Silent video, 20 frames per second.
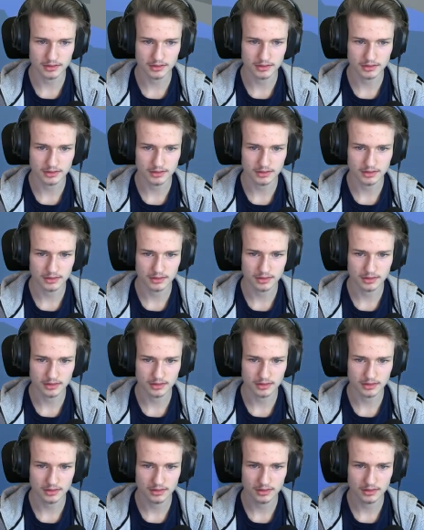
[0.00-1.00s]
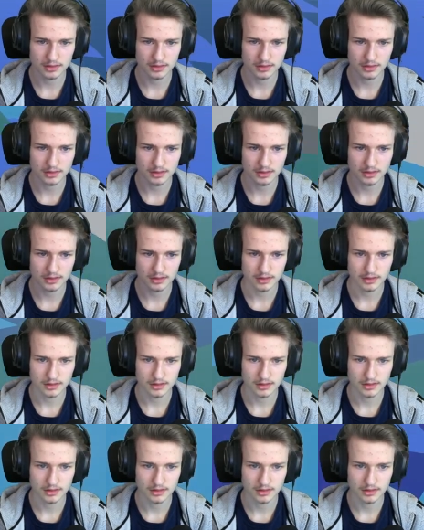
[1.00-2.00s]

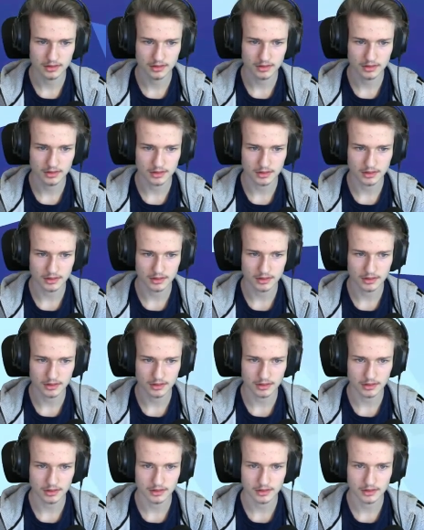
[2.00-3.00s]
(no one is talking)